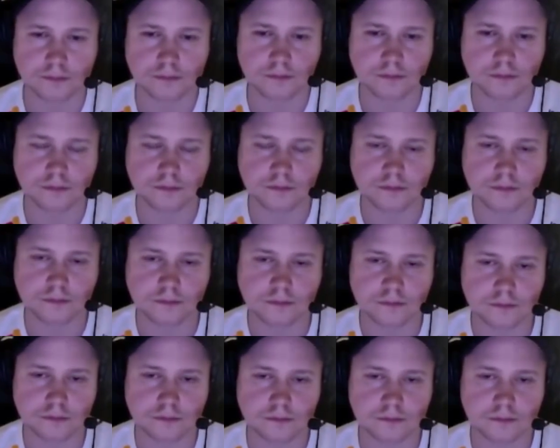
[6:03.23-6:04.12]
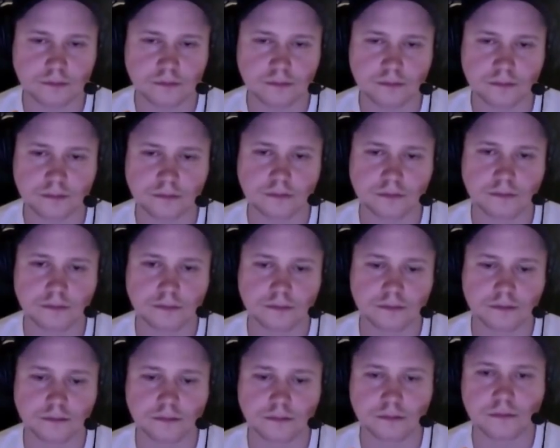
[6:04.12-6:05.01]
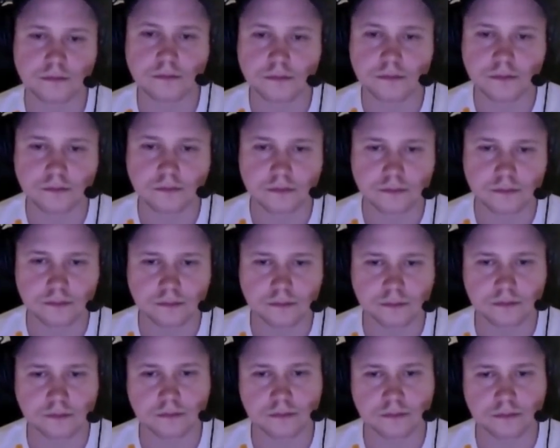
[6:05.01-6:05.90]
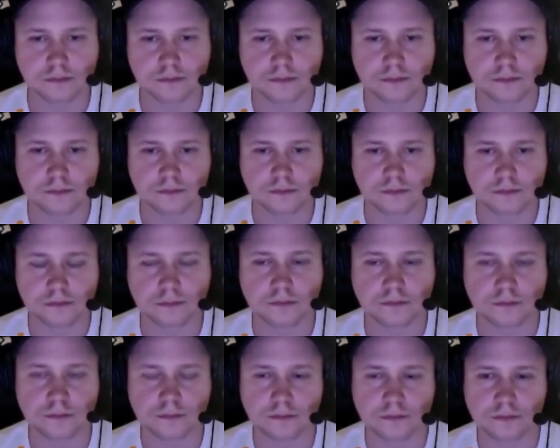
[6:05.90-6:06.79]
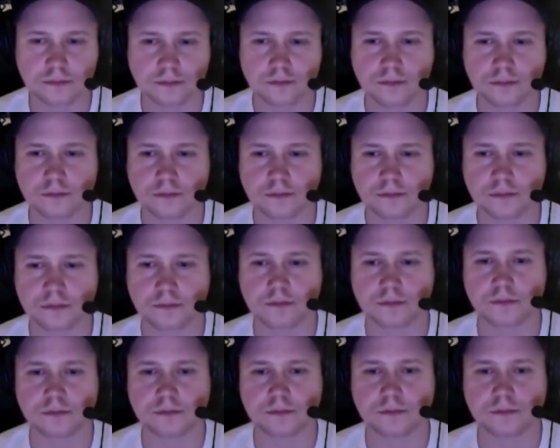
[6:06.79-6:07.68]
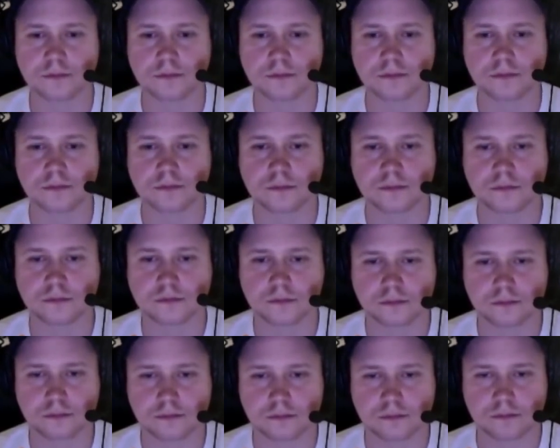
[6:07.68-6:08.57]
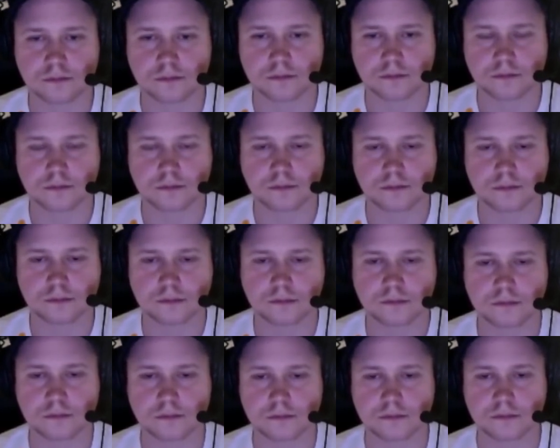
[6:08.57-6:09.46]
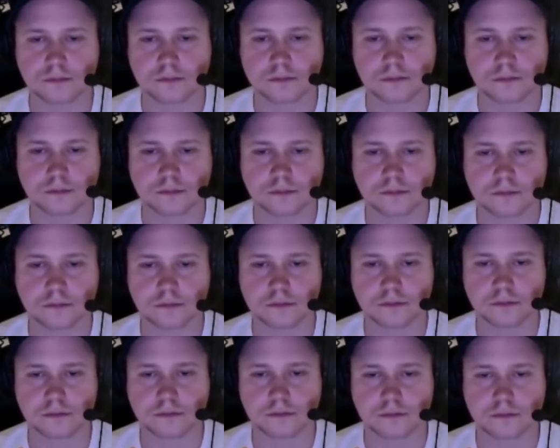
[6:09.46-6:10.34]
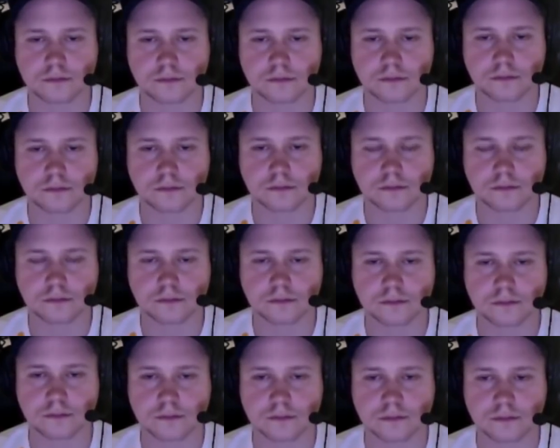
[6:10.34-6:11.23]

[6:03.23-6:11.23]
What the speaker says: [no speech]